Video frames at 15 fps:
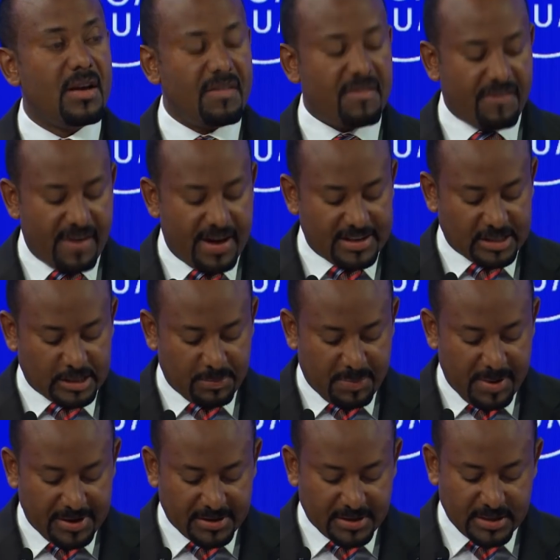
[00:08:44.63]

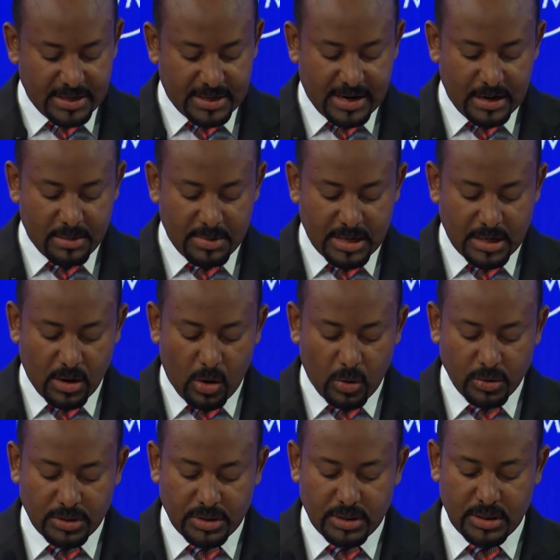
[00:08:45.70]
fast-paced economic
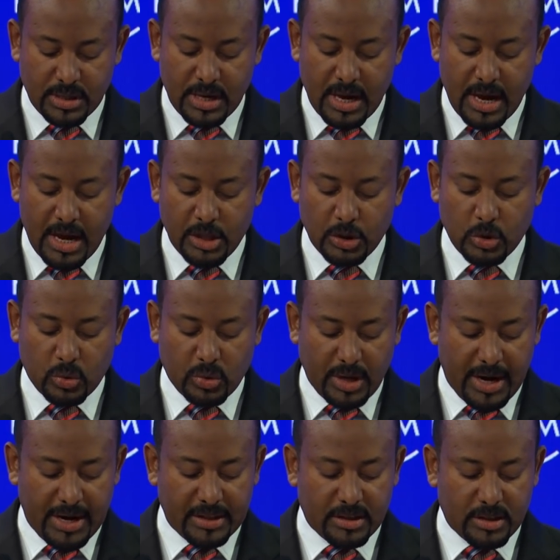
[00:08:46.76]
growth and to
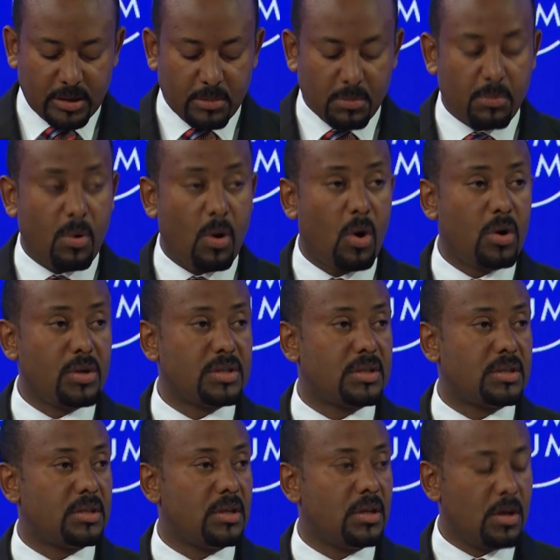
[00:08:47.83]
create
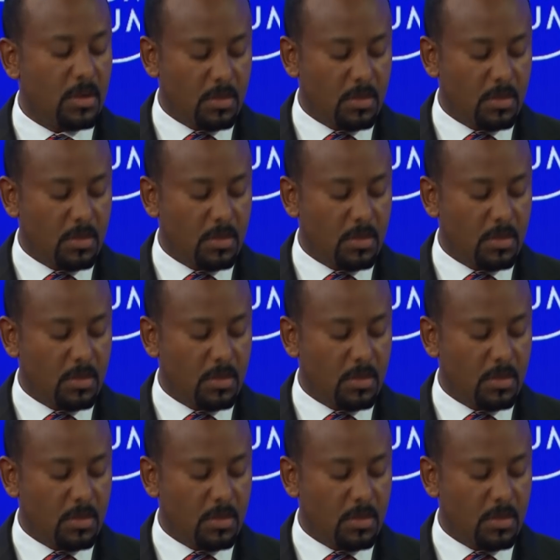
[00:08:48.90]
both